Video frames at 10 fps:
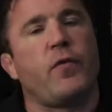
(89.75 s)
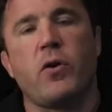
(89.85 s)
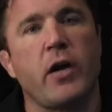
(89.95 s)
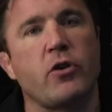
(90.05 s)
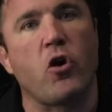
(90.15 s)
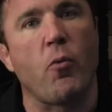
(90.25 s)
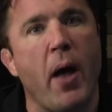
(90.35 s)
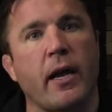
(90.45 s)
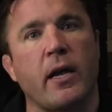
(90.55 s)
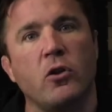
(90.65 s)
if you guys go
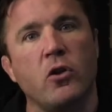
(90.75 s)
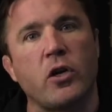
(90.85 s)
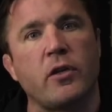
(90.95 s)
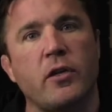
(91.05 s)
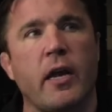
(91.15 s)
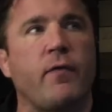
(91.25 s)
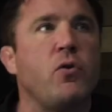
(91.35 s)
back and look at that, if